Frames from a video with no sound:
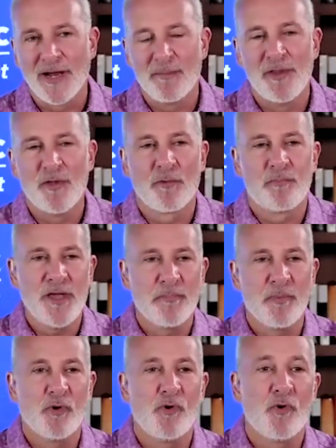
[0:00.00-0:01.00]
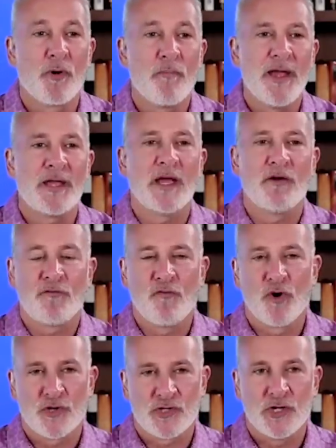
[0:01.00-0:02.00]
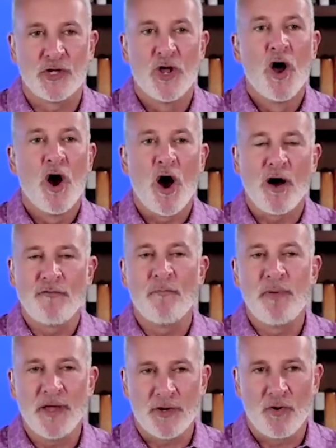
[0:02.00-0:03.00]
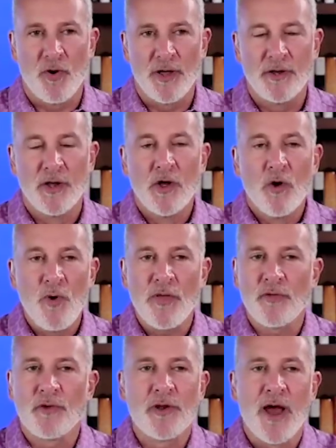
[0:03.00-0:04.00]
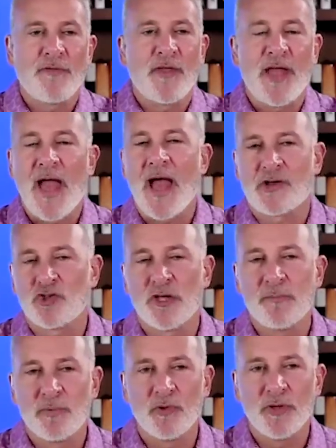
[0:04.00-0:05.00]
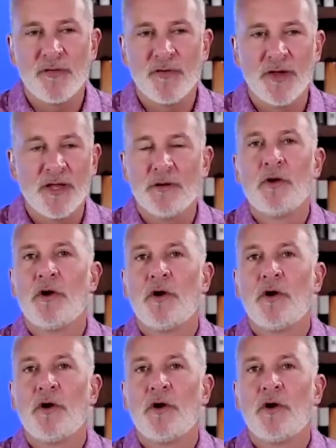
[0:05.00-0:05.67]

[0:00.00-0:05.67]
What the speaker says: I mean, there are people who are making a fortune off of Bitcoin, whether or not they actually believe in it,